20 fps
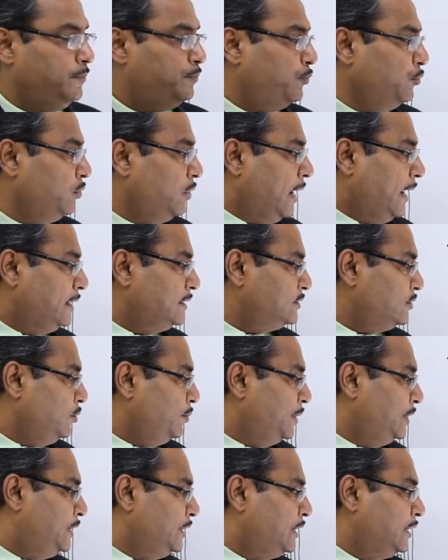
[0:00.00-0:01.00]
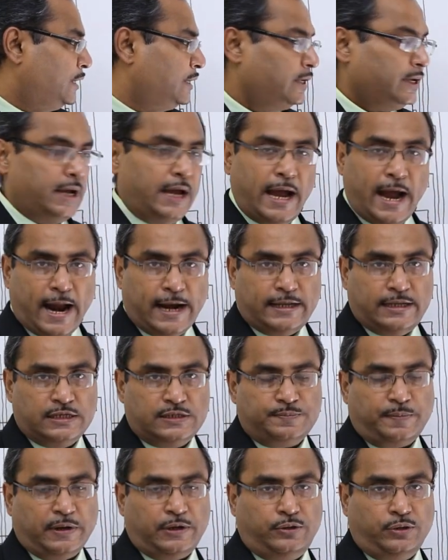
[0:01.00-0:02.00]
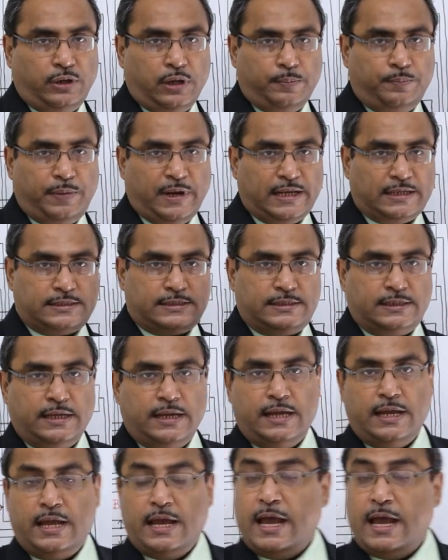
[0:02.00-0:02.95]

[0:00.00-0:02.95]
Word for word: input lines will be there at this particular place